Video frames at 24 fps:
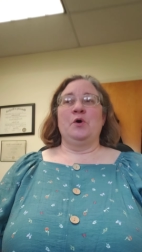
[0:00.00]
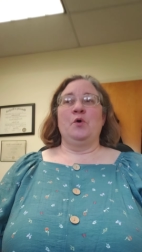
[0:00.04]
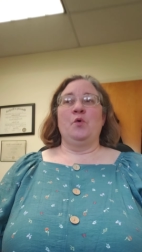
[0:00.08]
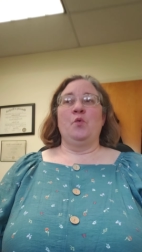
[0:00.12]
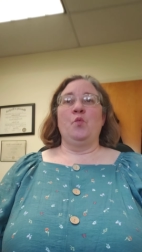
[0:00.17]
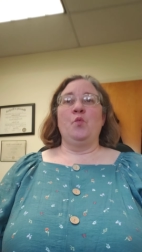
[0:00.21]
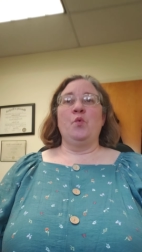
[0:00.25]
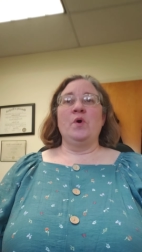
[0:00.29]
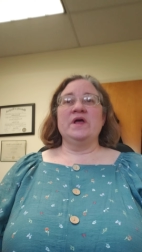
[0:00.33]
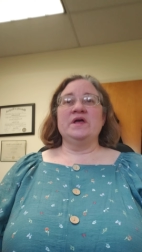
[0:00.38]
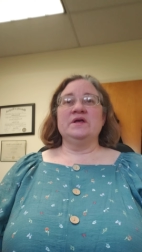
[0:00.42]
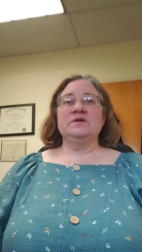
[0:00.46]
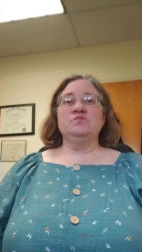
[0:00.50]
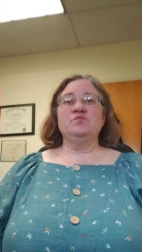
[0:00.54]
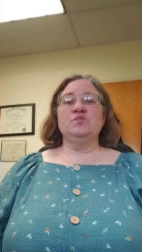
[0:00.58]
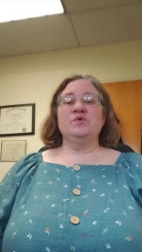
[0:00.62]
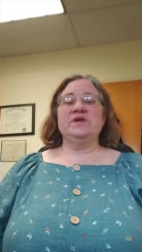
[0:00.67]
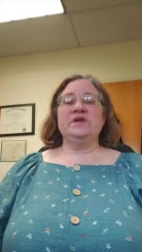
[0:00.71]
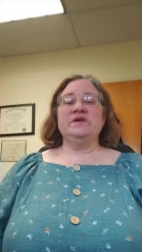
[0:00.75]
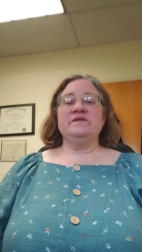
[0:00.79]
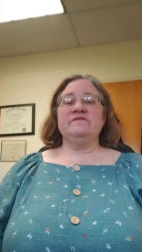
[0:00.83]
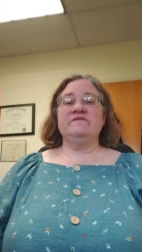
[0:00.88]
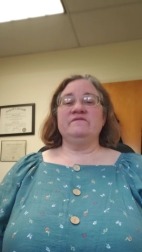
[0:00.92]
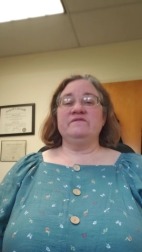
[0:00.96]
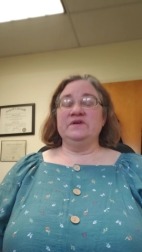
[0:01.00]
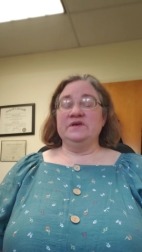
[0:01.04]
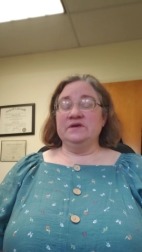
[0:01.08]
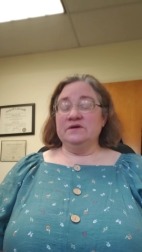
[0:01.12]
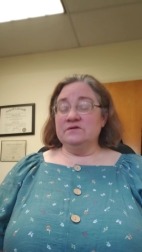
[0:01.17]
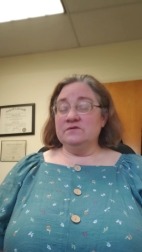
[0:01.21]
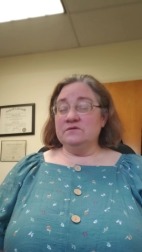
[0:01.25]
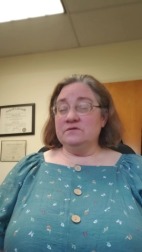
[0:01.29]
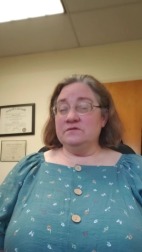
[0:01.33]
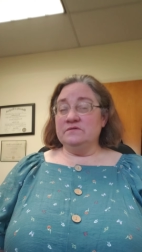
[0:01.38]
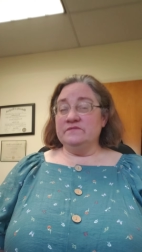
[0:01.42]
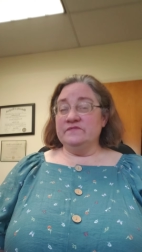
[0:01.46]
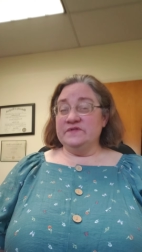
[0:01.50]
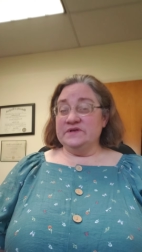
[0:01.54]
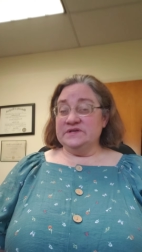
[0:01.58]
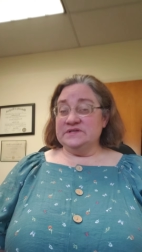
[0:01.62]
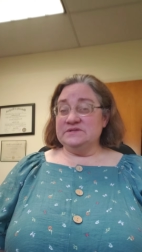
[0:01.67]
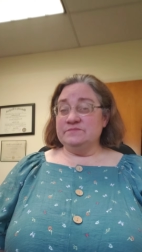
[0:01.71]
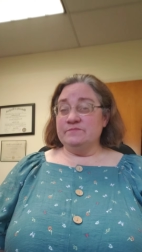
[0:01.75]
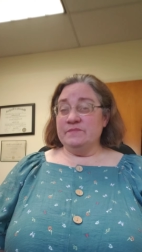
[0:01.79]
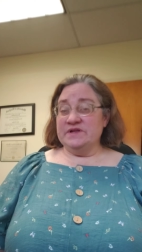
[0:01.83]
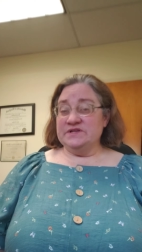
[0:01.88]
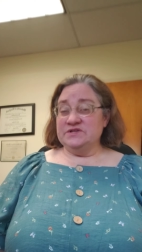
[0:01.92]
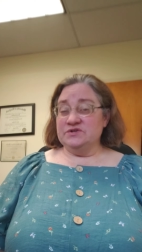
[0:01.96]
When we feel
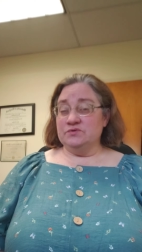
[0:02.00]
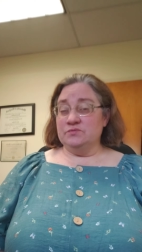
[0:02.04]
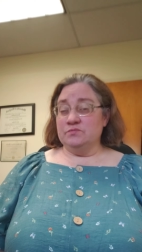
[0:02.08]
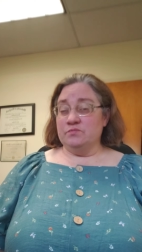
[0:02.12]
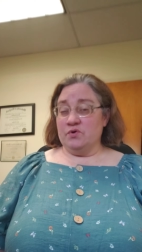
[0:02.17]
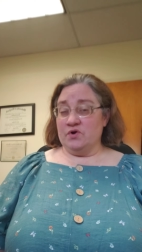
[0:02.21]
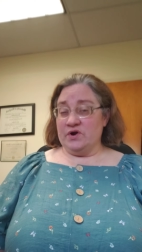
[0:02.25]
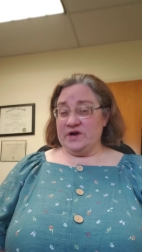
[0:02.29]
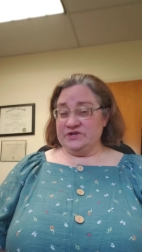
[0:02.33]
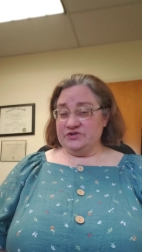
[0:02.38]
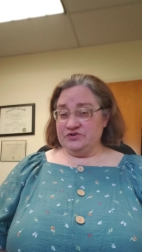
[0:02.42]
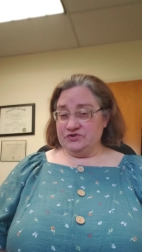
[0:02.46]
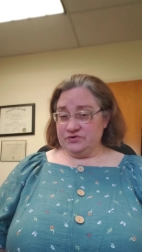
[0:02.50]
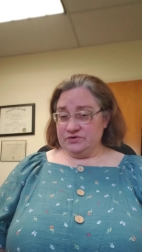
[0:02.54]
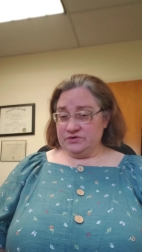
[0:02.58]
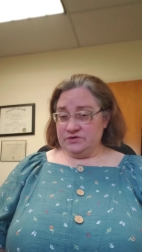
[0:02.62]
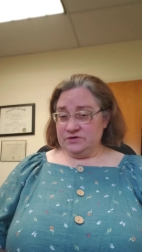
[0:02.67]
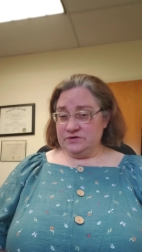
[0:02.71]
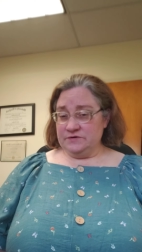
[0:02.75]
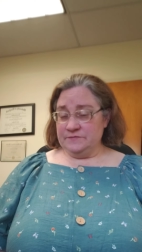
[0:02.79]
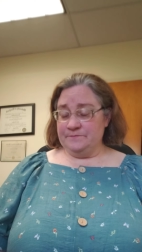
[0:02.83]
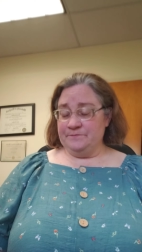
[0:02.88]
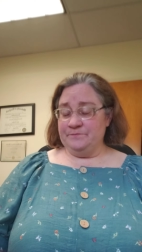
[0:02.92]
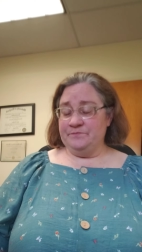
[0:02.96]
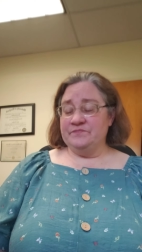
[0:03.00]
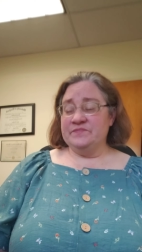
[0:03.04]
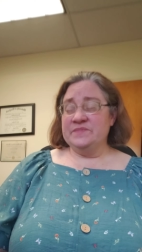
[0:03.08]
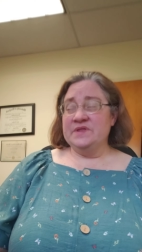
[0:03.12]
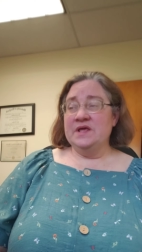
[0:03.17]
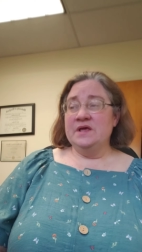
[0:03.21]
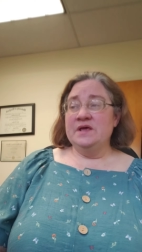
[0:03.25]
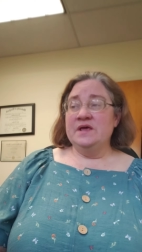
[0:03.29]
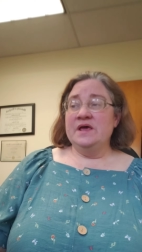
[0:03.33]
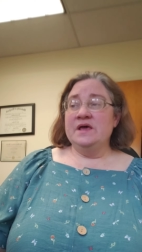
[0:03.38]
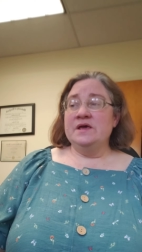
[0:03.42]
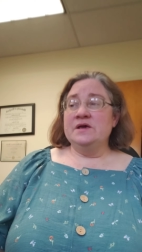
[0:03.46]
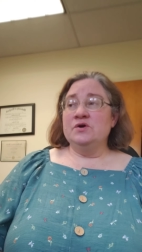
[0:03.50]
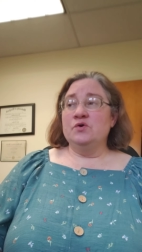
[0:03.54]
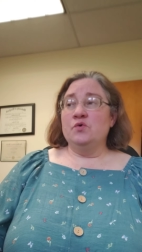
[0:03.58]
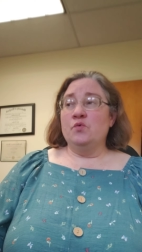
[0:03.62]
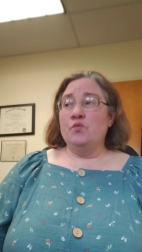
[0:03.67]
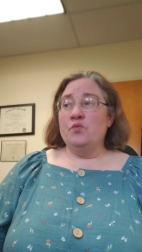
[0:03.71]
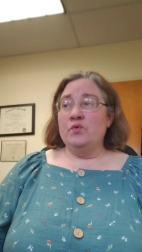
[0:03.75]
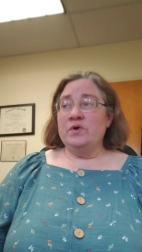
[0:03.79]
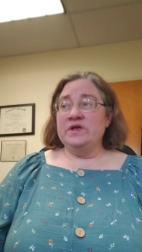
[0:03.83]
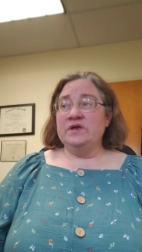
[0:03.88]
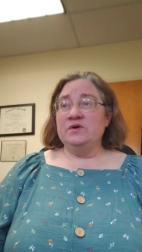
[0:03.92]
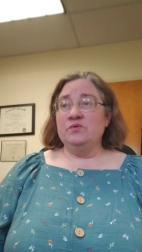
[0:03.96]
this mental pressure,
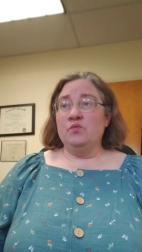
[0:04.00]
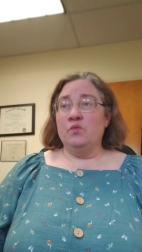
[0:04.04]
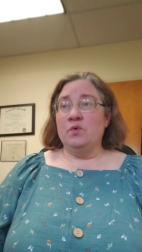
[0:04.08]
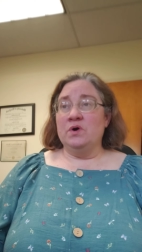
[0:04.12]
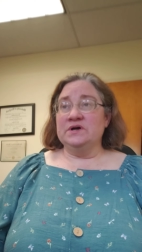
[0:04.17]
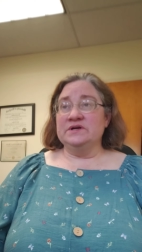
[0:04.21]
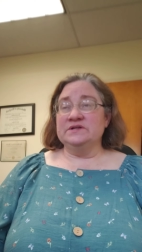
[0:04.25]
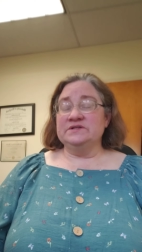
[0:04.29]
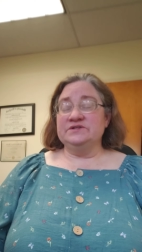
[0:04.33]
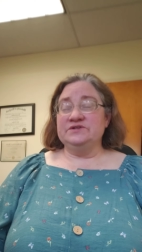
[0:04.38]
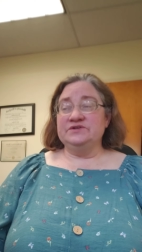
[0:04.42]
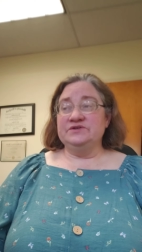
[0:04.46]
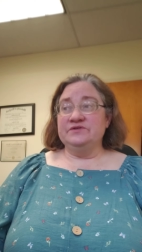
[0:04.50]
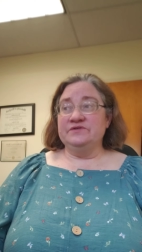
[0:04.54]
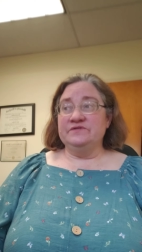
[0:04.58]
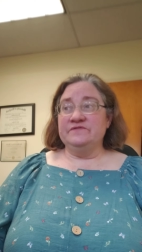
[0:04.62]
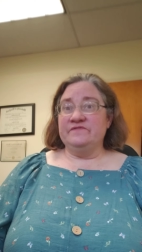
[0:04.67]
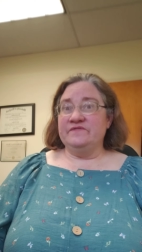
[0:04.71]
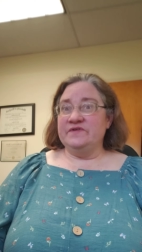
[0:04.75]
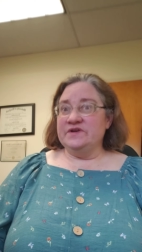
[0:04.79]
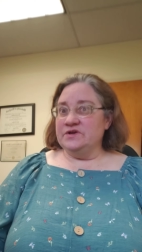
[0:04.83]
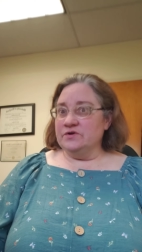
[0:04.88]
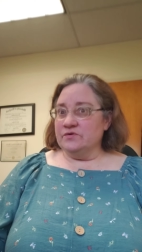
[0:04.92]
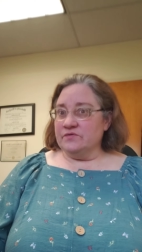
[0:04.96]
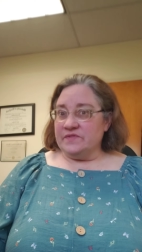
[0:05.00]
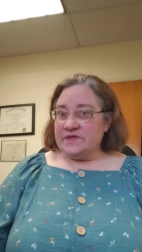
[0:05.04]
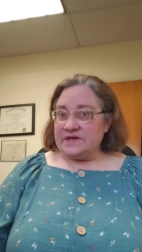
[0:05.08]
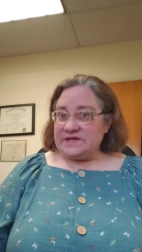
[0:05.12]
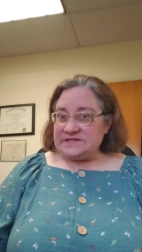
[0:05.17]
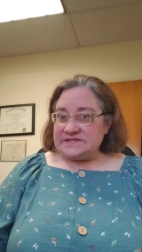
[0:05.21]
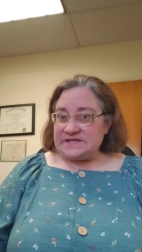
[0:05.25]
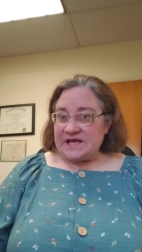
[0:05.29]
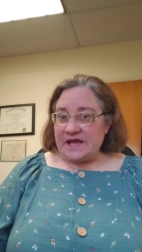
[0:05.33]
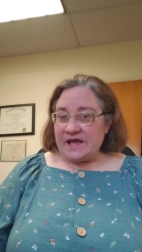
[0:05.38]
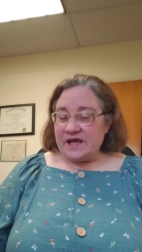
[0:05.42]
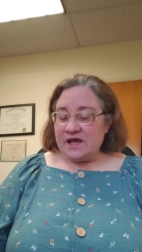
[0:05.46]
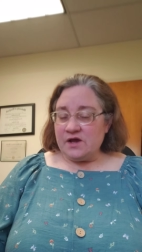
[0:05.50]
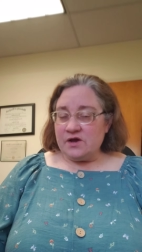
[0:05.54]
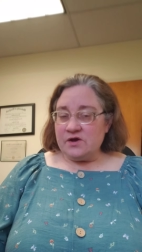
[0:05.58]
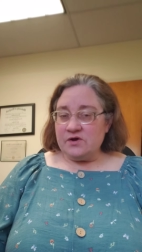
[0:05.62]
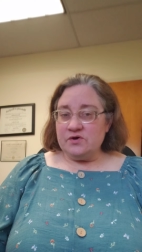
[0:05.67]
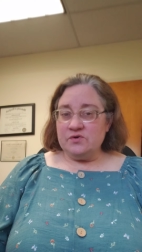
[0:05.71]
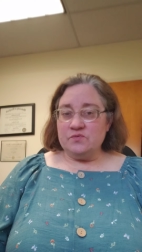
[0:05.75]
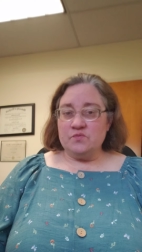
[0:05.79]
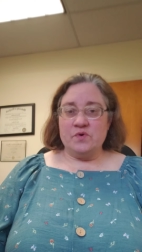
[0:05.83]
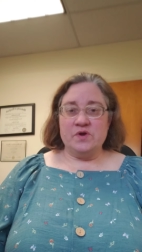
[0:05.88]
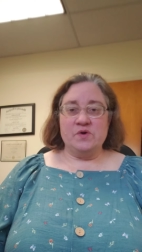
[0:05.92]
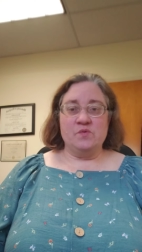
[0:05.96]
we want to figure things
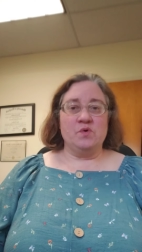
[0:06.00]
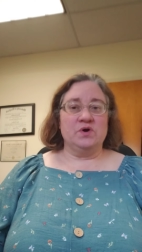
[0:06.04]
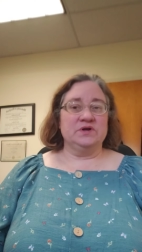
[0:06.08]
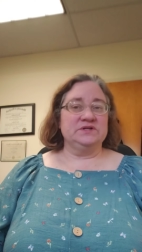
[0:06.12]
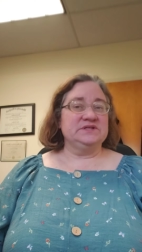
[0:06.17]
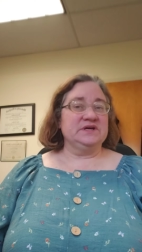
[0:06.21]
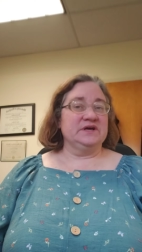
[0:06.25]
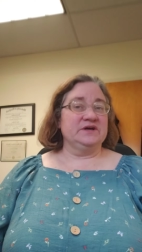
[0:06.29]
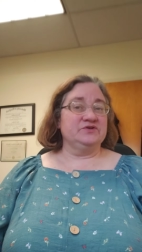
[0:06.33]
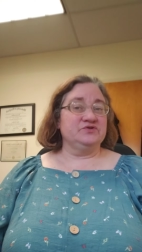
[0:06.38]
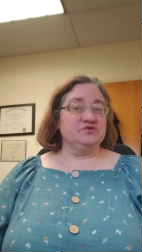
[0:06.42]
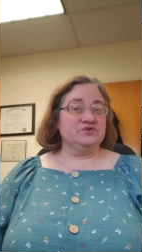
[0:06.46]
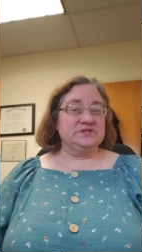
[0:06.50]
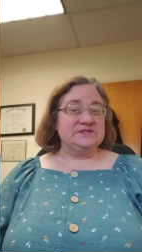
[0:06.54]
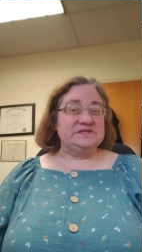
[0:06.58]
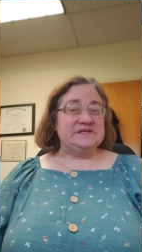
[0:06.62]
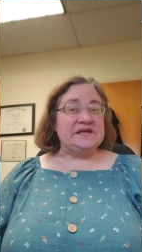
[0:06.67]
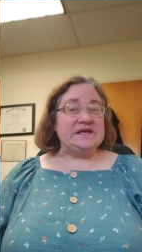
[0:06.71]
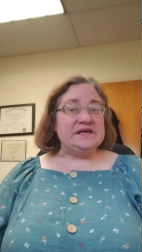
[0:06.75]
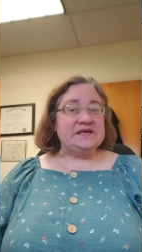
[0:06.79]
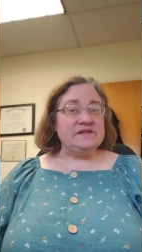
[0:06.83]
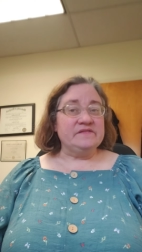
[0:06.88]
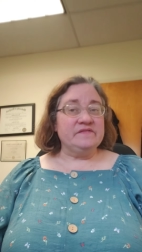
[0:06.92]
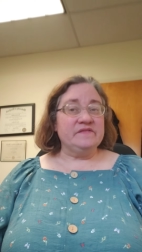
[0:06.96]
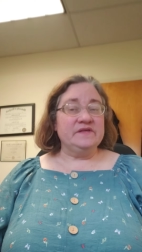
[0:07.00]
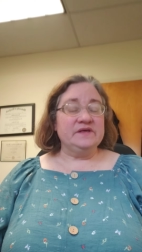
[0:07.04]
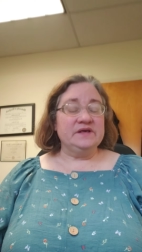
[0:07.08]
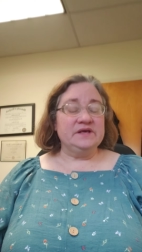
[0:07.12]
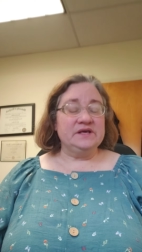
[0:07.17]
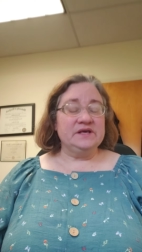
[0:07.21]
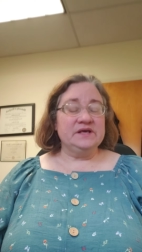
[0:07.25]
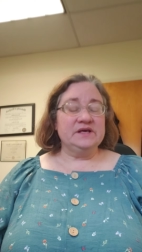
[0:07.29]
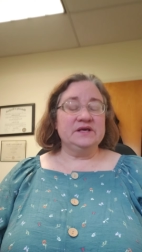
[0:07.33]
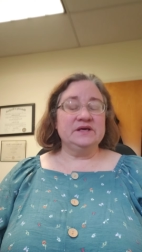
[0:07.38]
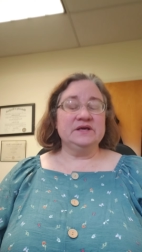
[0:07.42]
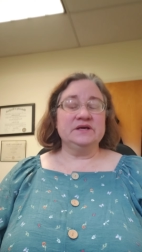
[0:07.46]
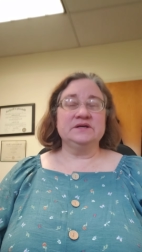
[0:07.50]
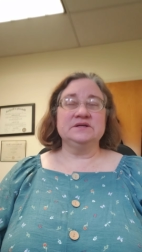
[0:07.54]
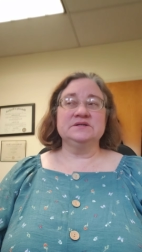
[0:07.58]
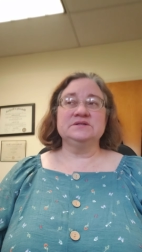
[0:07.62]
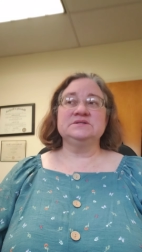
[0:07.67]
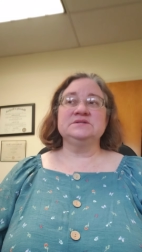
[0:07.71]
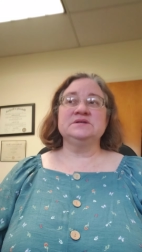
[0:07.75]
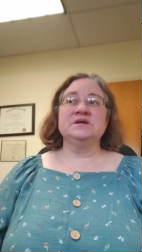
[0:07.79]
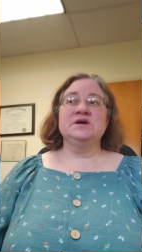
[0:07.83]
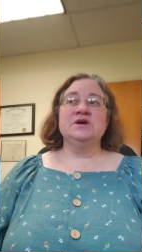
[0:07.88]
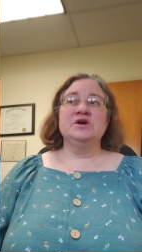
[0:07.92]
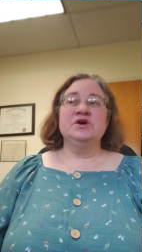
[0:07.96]
out. We want to understand
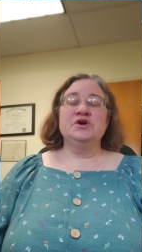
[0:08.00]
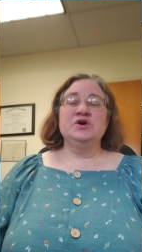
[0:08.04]
things.